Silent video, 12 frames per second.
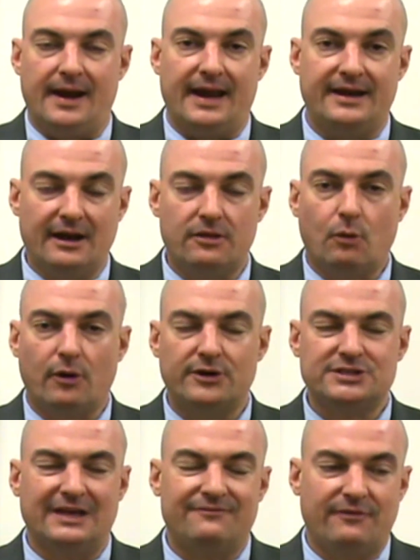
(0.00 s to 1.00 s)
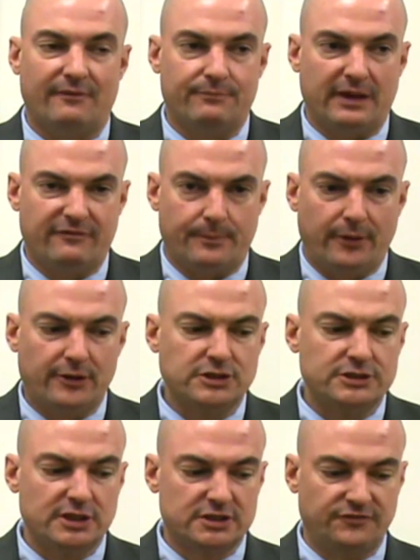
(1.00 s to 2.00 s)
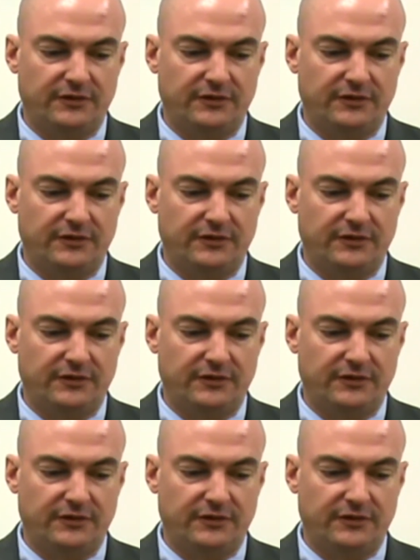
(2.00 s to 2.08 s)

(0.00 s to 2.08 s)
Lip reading: In other words, if a person just